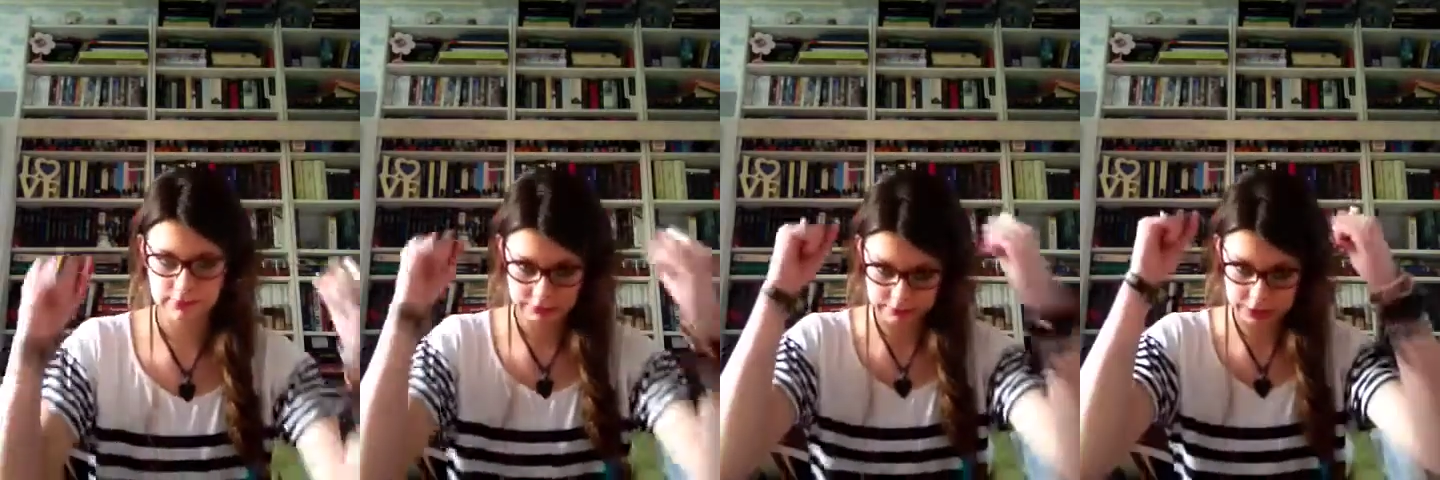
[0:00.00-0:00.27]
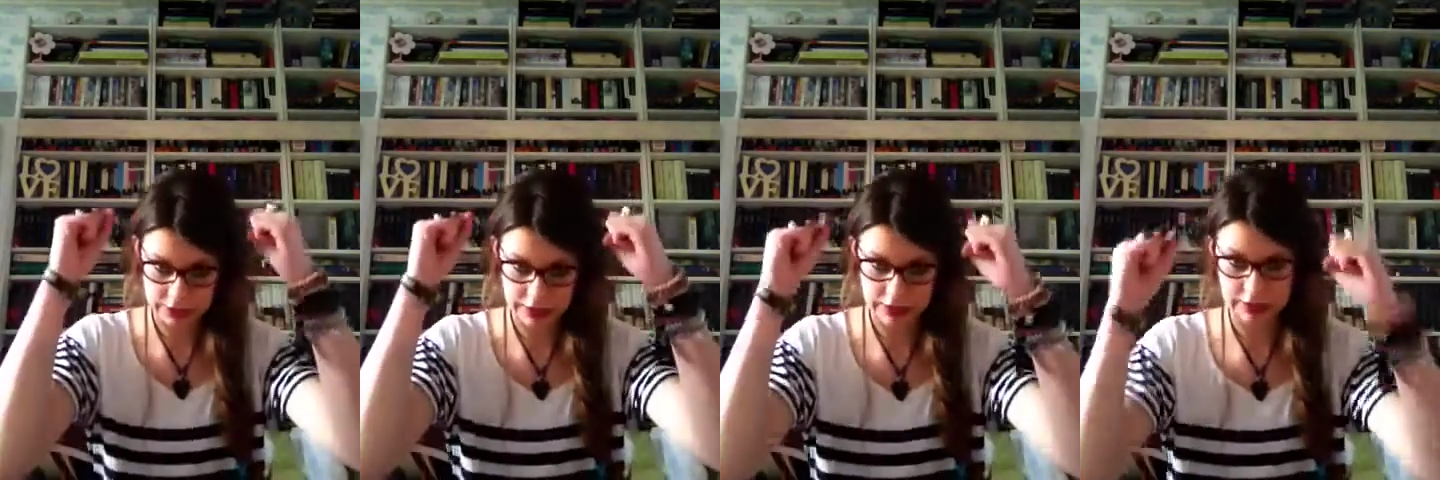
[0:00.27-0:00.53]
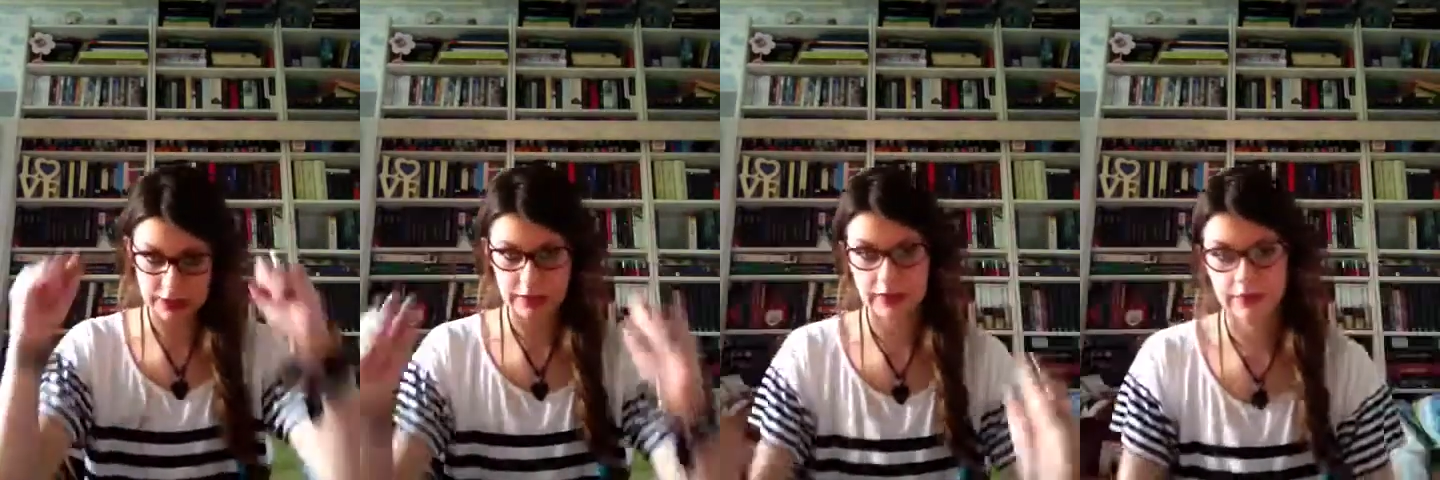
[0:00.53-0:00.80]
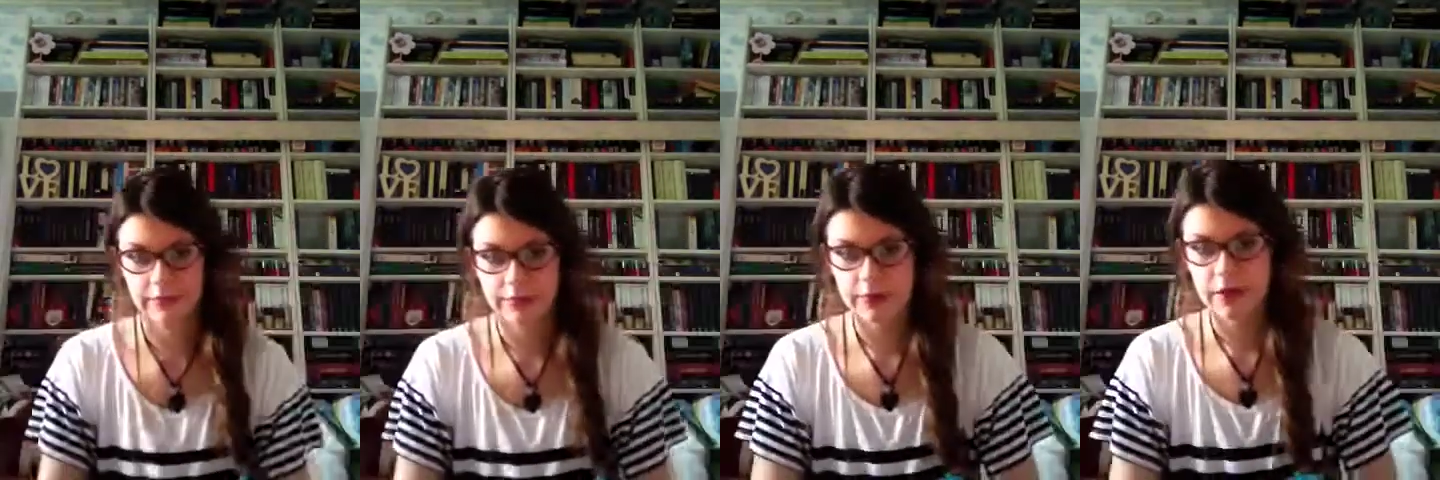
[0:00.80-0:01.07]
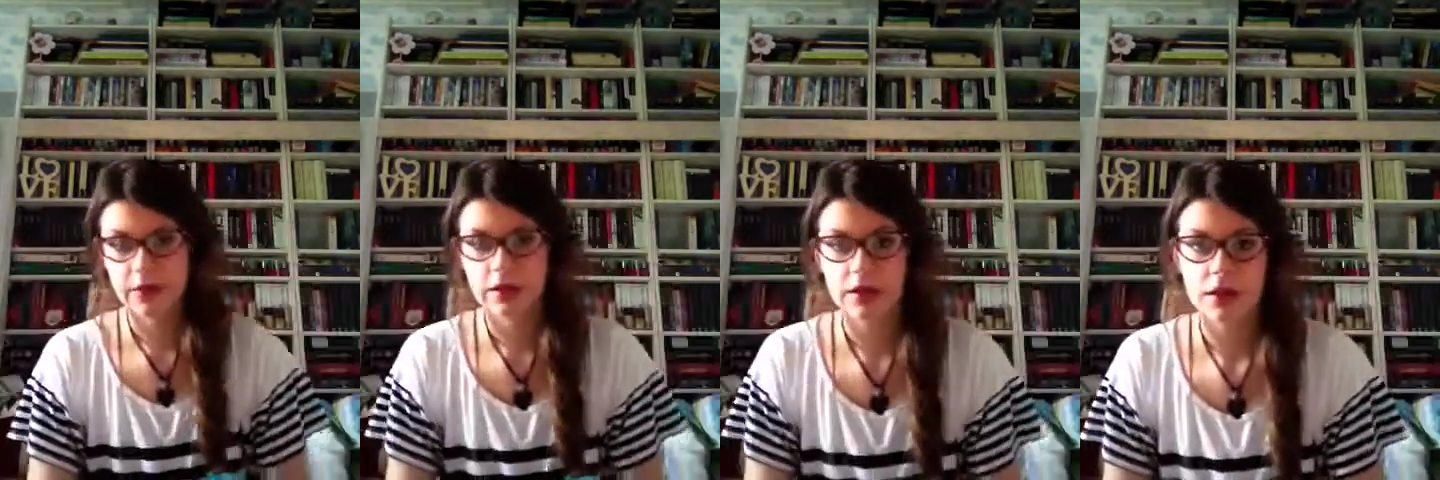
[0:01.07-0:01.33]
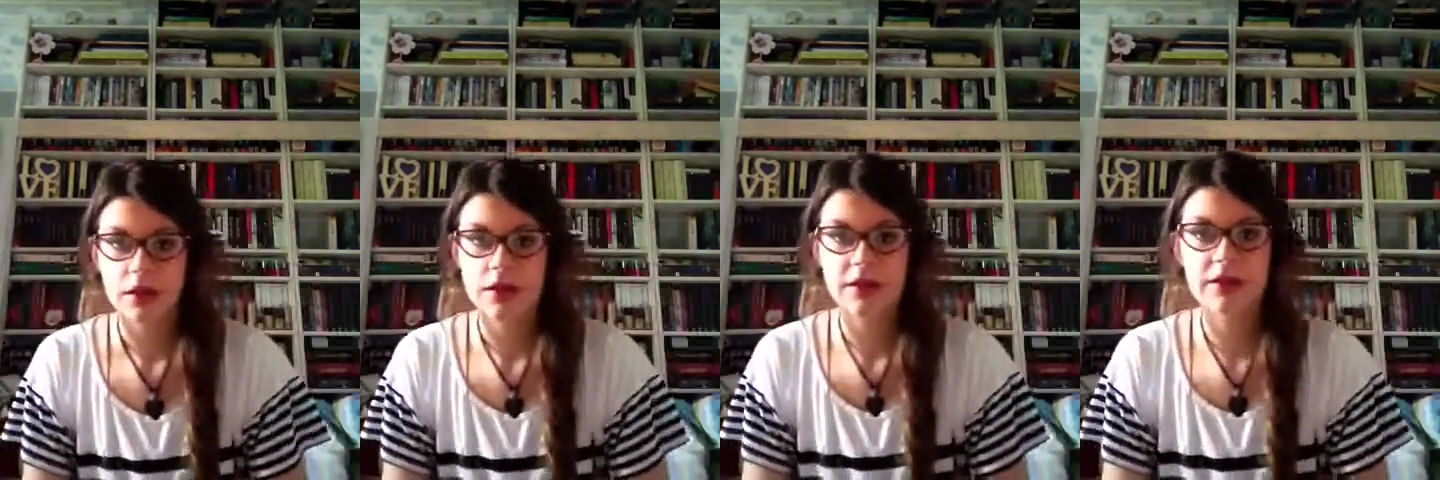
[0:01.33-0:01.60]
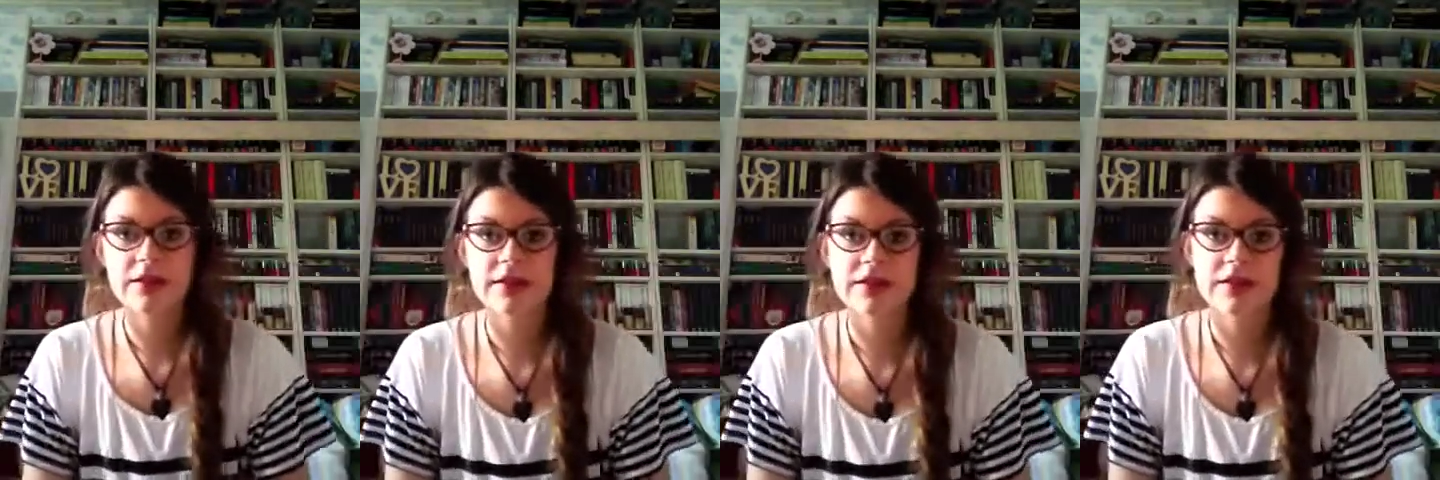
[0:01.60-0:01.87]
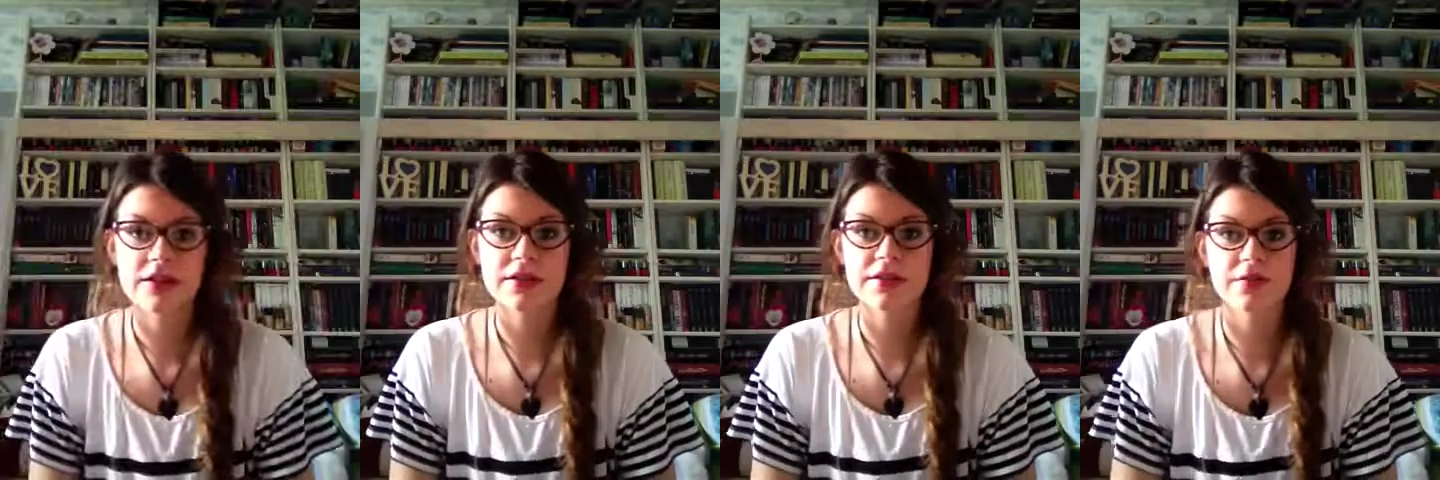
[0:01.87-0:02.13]
Yay. This is
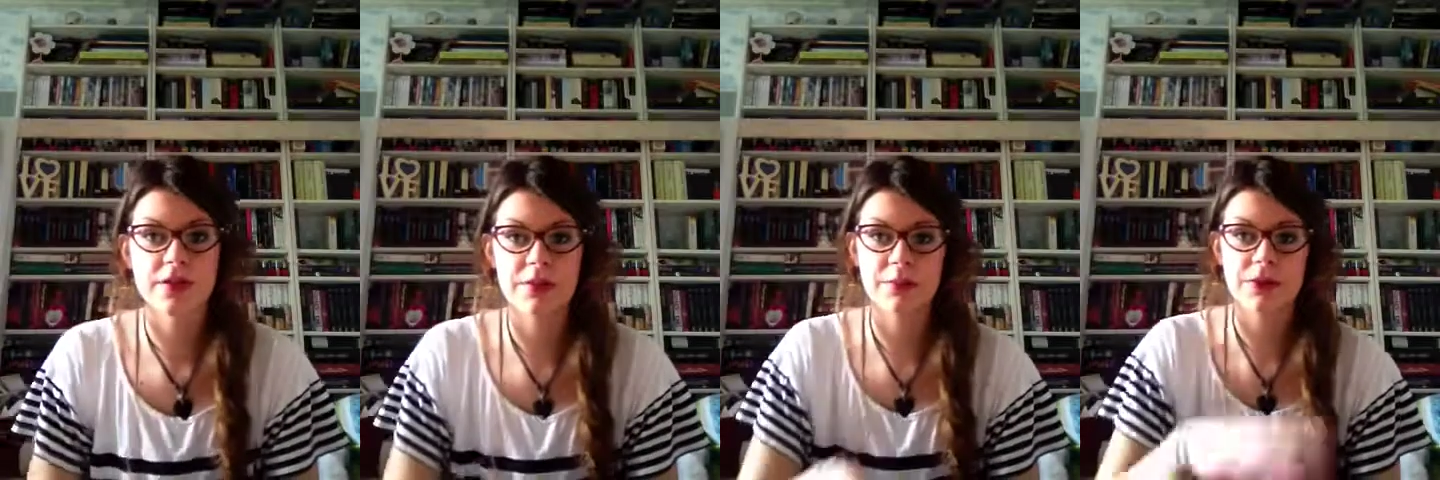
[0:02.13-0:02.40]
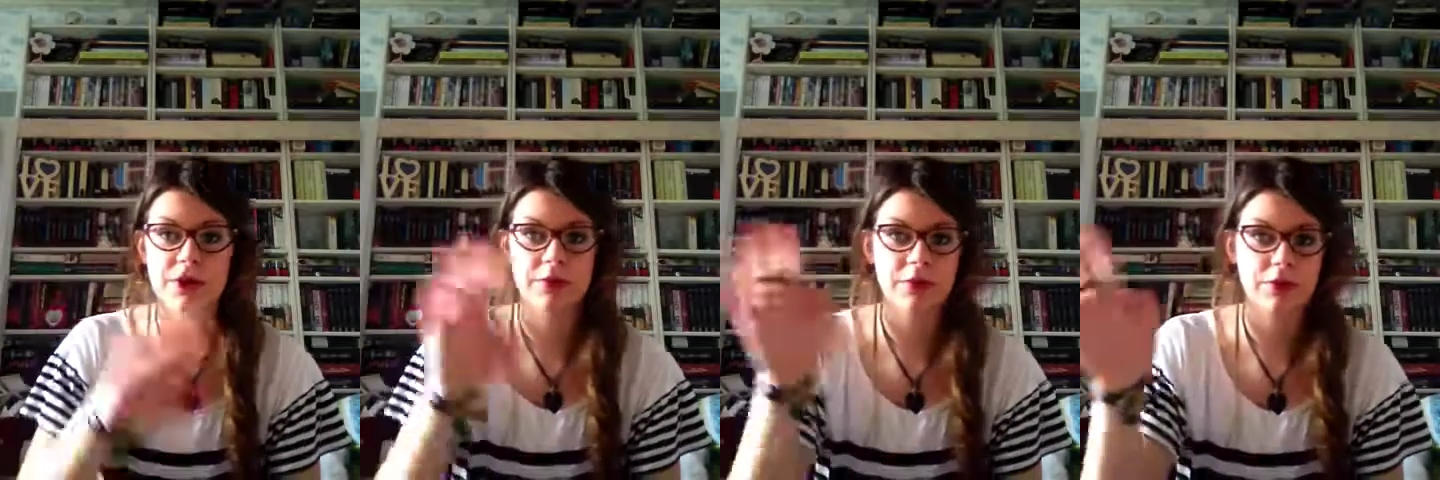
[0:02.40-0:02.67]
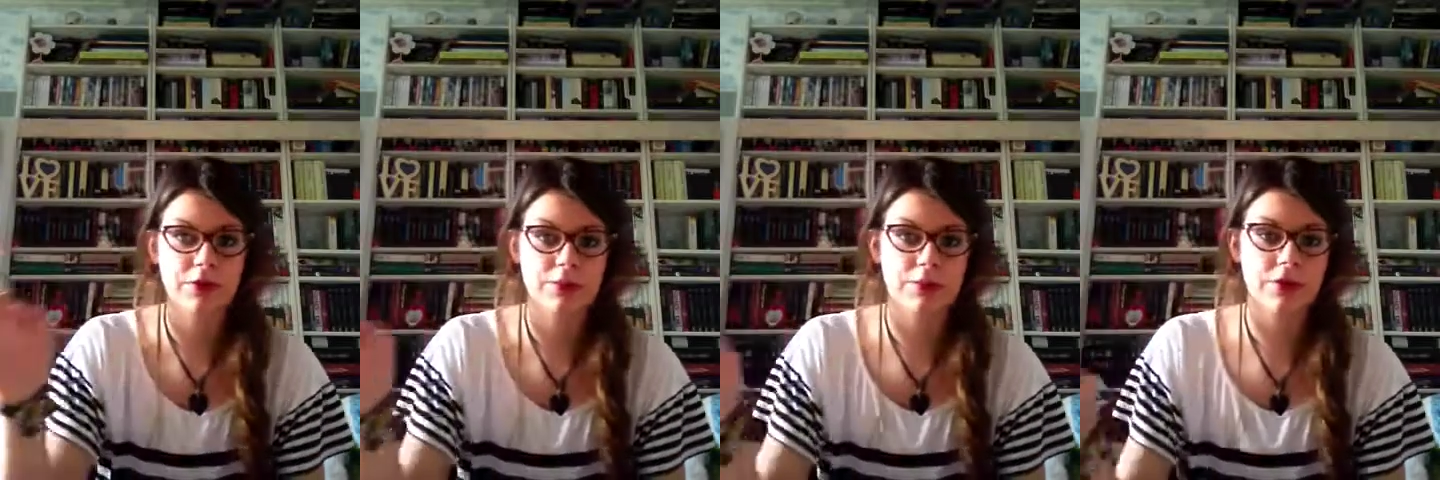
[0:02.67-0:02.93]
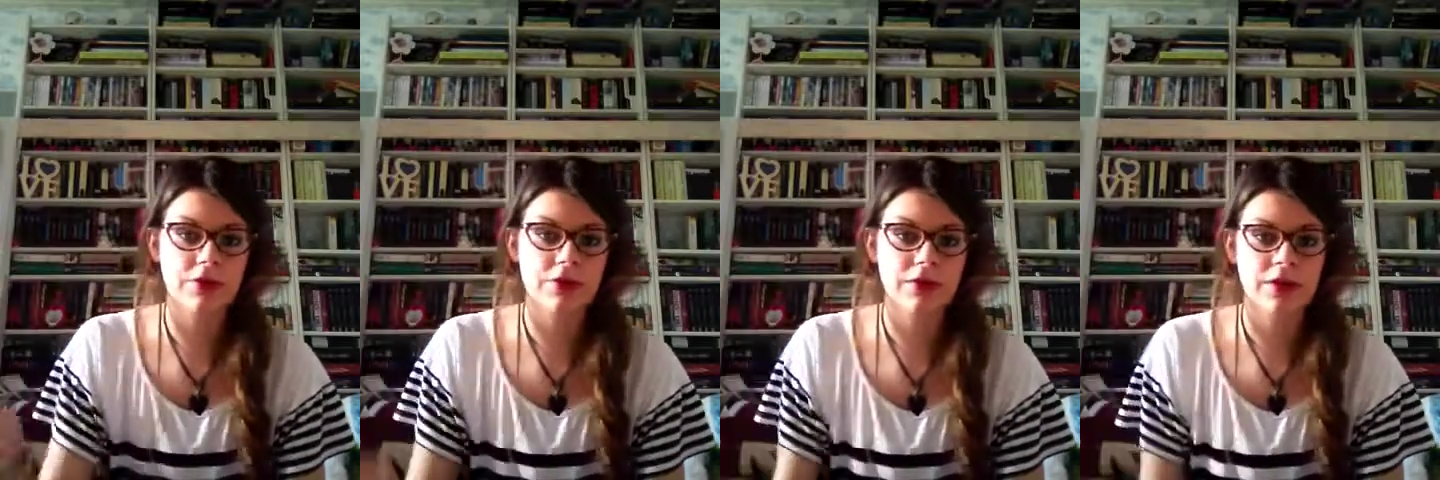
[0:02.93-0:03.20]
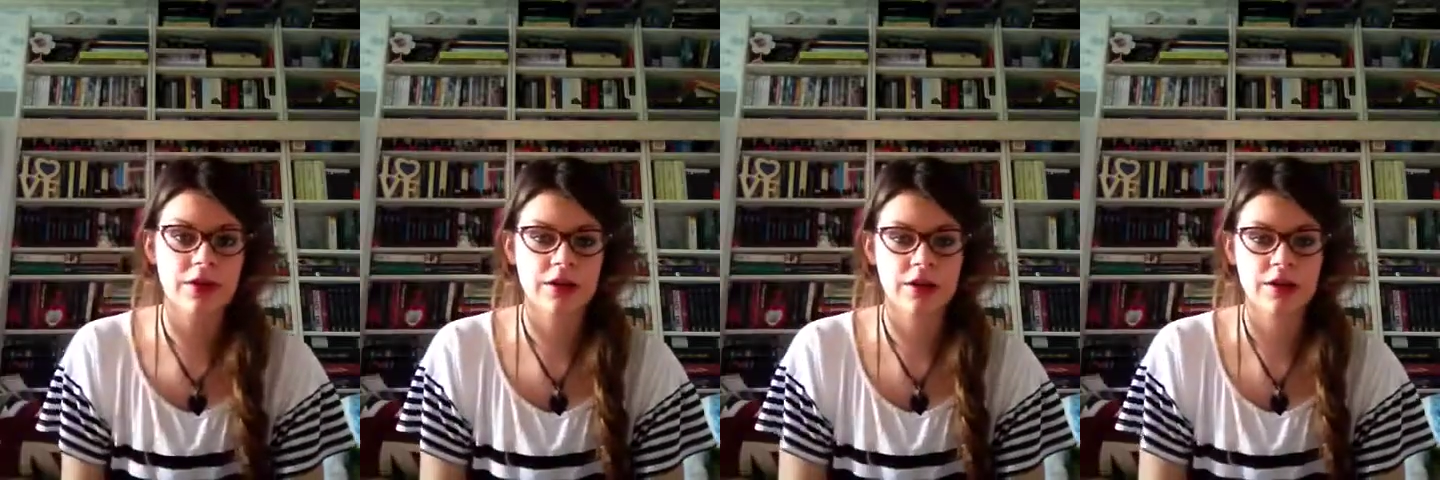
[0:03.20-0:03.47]
Chelsea from the Bookybookbook.